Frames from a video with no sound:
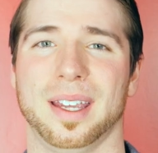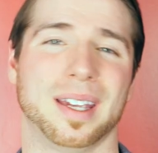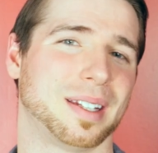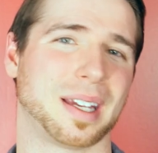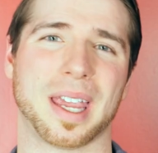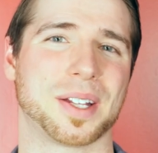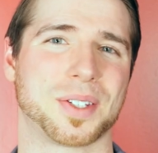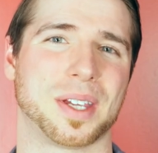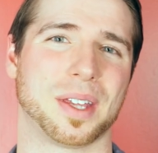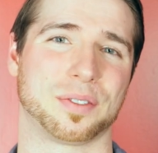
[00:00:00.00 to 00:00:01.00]
And I can't
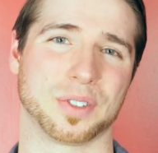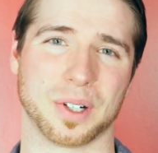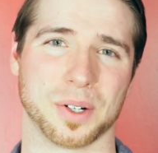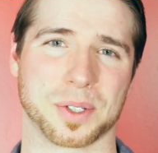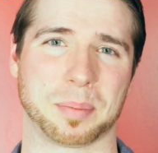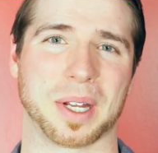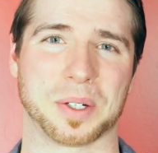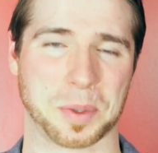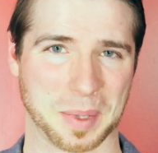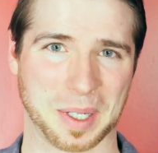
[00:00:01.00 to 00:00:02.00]
say that for all
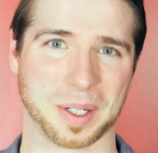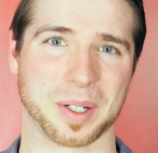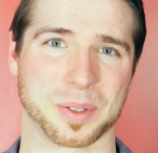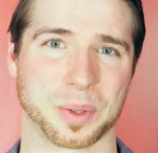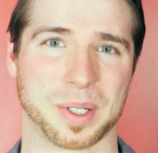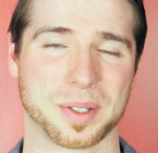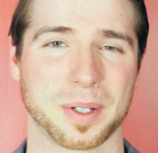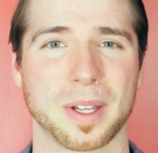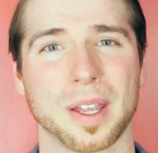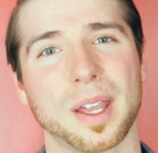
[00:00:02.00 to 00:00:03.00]
Spanish-speaking countries.
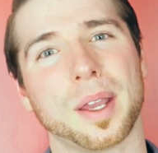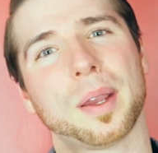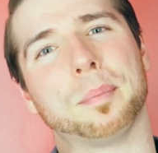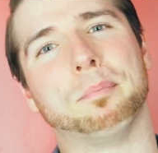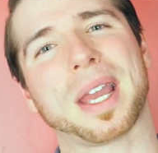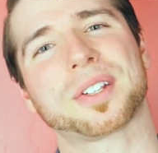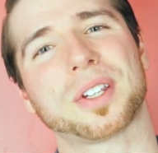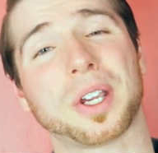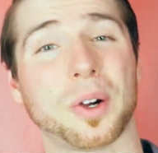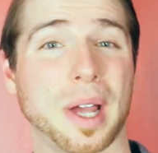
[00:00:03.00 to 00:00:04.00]

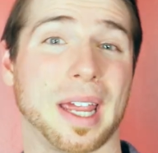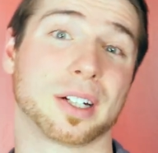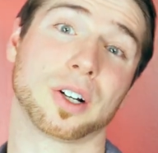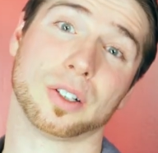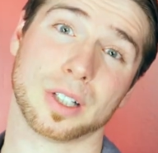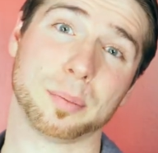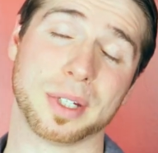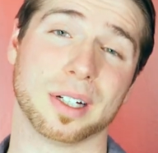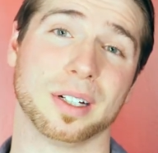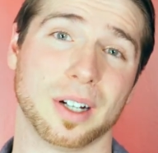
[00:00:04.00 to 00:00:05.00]
Mexico and
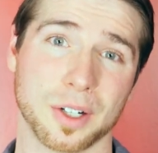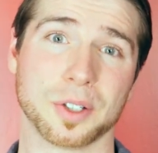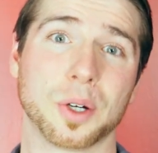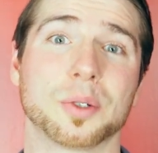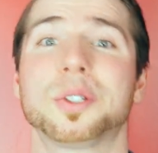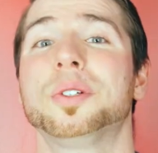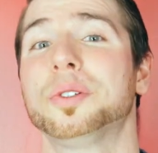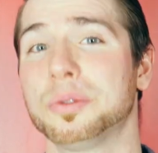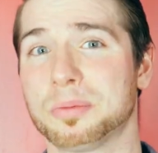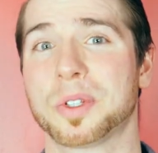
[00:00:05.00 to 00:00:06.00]
Colombia are known
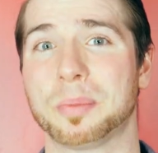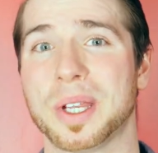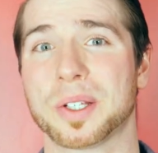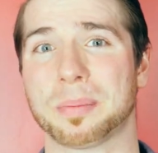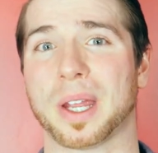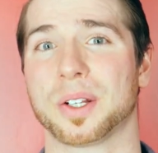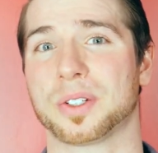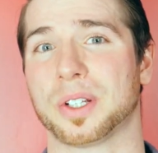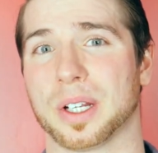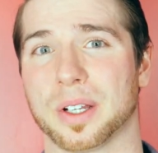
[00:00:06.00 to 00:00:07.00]
to speak
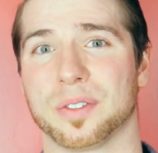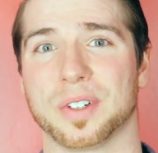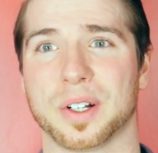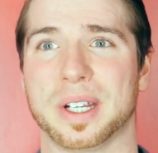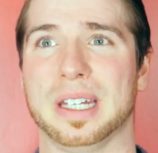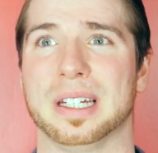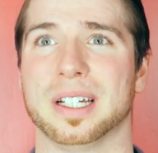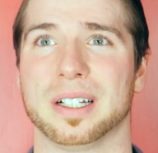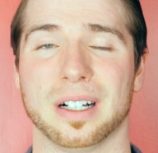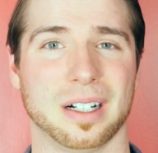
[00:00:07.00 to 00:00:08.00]
Spanish in a very
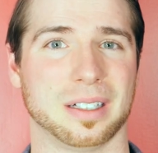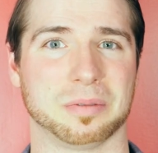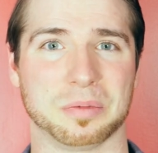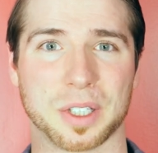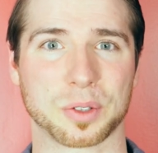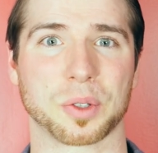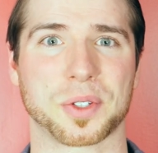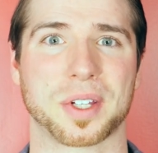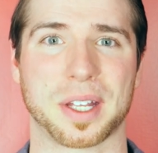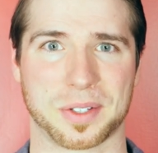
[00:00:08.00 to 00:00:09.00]
literal
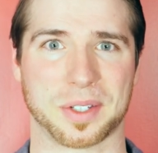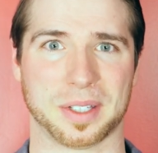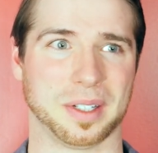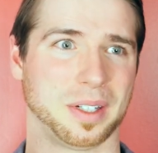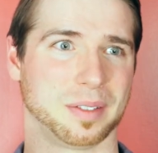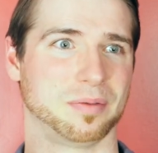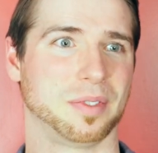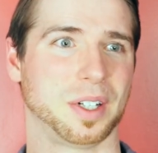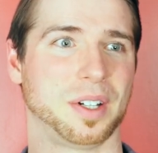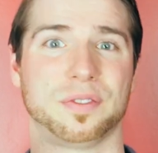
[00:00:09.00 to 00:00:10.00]
sense, in a
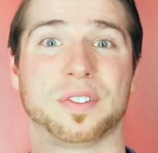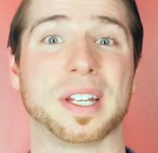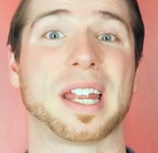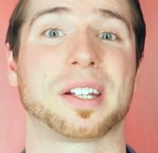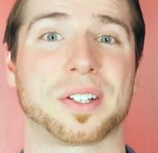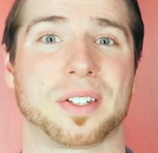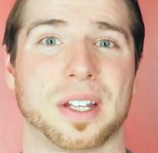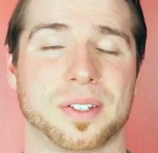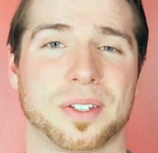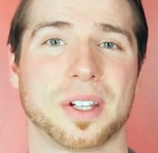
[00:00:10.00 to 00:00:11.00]
very phonetic
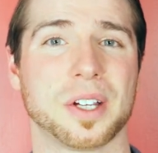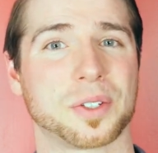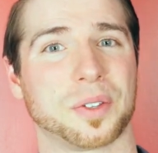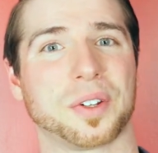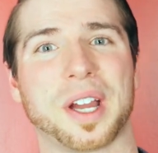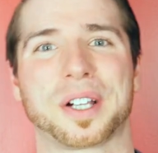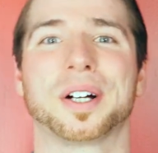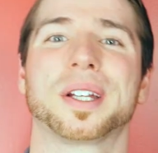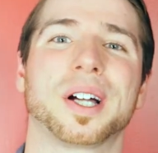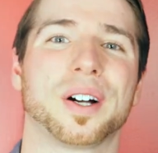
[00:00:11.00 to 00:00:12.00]
sense. So they're not
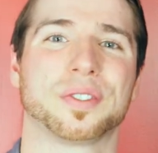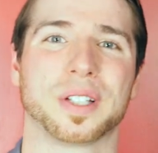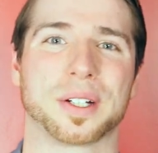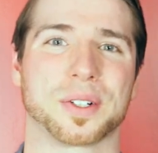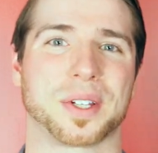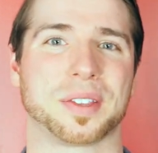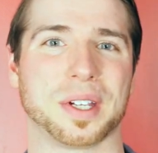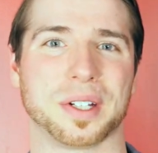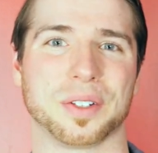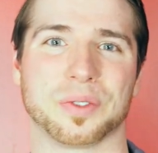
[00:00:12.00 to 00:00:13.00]
cutting off letters at
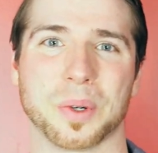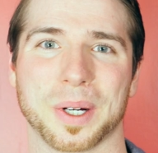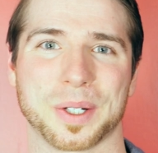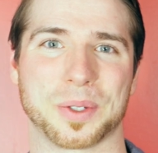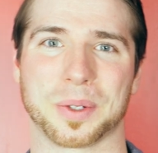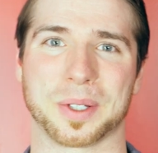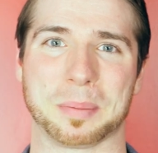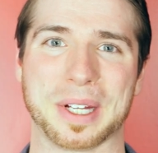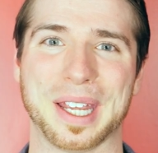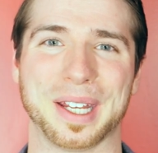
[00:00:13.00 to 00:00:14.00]
the end of words or at
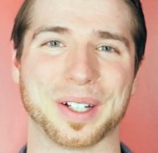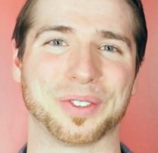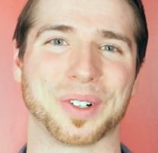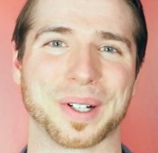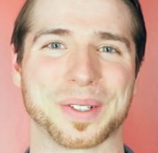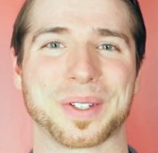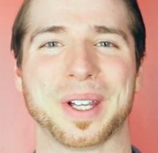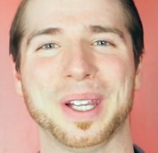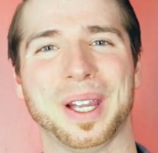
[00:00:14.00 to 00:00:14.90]
the beginning of words